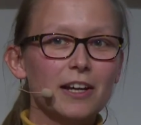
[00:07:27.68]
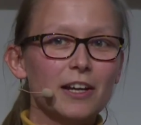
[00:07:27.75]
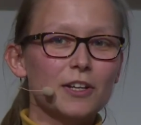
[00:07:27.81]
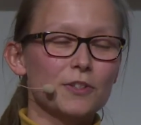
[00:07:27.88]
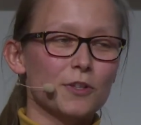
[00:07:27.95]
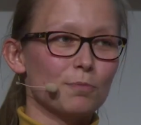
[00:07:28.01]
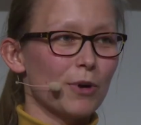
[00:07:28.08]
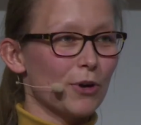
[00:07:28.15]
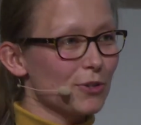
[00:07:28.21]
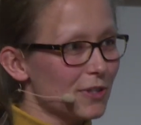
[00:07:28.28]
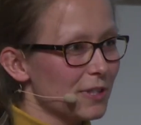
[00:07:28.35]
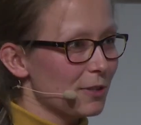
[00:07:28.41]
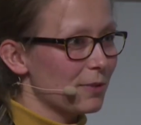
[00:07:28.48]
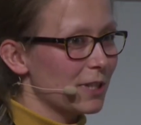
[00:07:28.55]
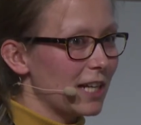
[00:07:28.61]
So
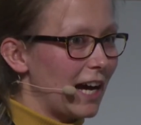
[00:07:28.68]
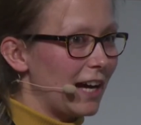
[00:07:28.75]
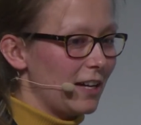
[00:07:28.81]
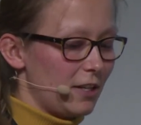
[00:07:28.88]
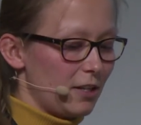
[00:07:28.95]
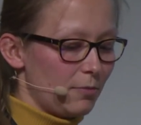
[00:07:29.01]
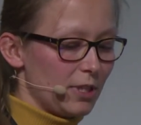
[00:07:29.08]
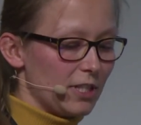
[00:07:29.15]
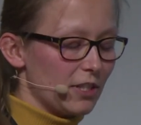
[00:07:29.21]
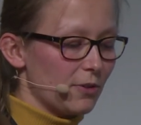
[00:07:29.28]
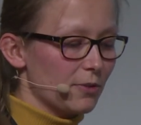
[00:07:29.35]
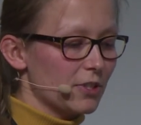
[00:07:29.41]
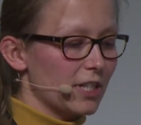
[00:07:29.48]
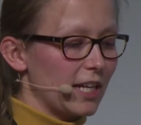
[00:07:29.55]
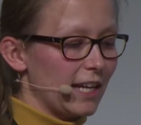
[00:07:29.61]
mostly we, got, uh, we
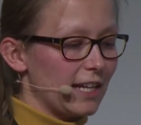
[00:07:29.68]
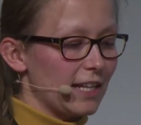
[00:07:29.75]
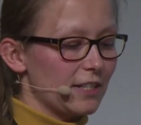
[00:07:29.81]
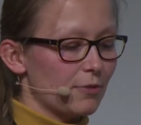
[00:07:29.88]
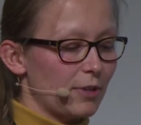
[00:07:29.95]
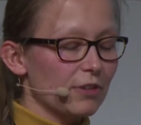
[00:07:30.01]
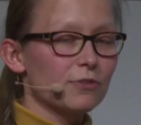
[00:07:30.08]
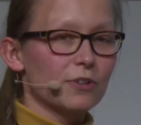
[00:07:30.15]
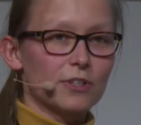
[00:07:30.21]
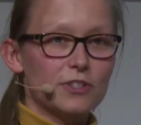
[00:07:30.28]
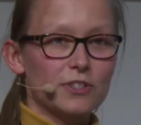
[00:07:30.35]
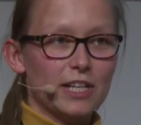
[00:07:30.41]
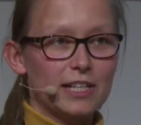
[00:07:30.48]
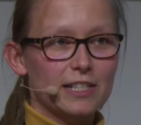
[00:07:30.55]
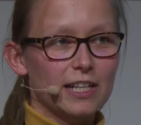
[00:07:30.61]
don't get reference
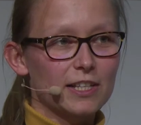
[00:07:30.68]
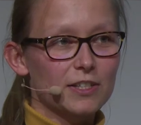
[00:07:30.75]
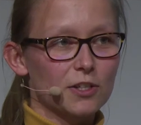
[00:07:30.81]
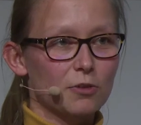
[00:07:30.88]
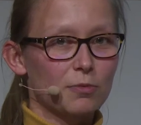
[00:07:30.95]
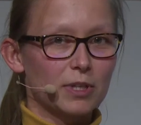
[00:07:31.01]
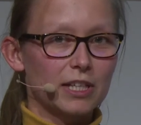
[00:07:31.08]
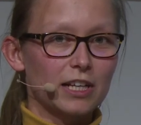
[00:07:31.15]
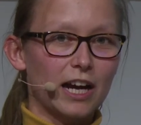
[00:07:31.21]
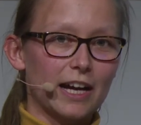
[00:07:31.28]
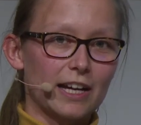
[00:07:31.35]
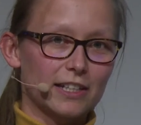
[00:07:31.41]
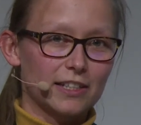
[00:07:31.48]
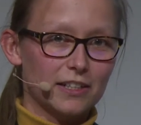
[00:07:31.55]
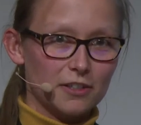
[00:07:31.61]
data, and so we
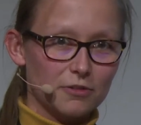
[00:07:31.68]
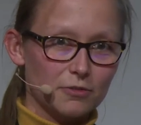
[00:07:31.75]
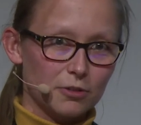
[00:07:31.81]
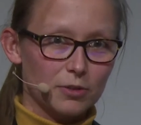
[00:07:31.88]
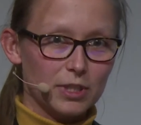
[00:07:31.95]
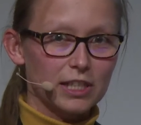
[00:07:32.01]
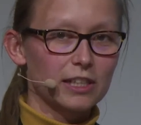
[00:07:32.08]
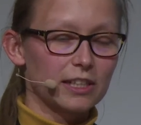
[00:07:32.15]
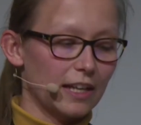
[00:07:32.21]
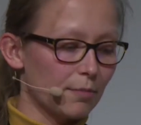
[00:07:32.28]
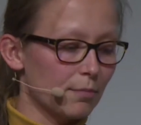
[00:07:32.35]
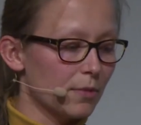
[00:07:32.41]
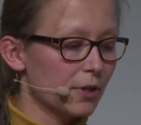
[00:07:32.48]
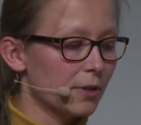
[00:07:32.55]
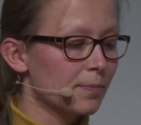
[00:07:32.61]
can't give a real
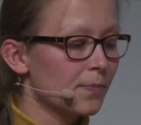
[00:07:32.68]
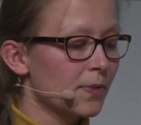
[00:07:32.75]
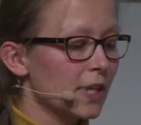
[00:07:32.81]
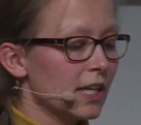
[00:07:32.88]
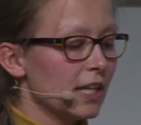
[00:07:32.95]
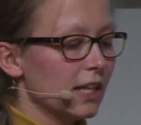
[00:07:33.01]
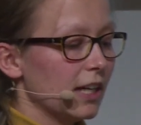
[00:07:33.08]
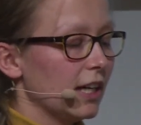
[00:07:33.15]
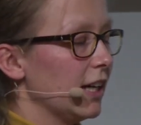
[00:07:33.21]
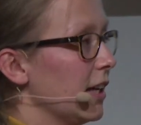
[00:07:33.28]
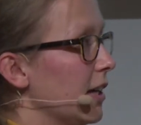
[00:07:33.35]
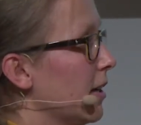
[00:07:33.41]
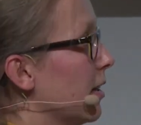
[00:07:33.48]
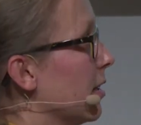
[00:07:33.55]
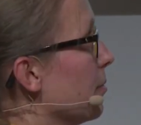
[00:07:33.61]
number.
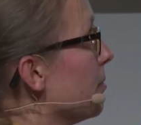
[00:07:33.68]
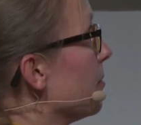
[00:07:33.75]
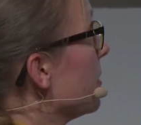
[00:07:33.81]
Um,